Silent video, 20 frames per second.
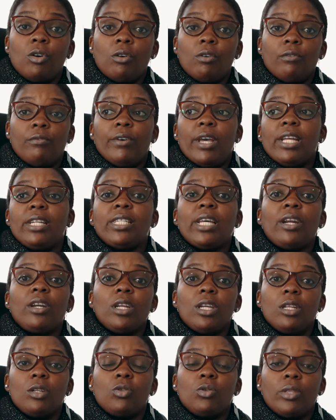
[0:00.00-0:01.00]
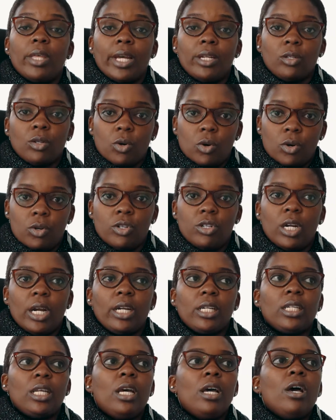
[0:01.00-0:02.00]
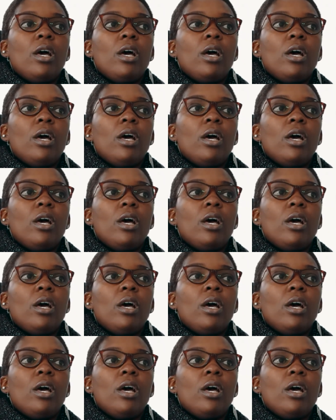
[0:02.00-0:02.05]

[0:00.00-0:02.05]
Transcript: of entering into that contract.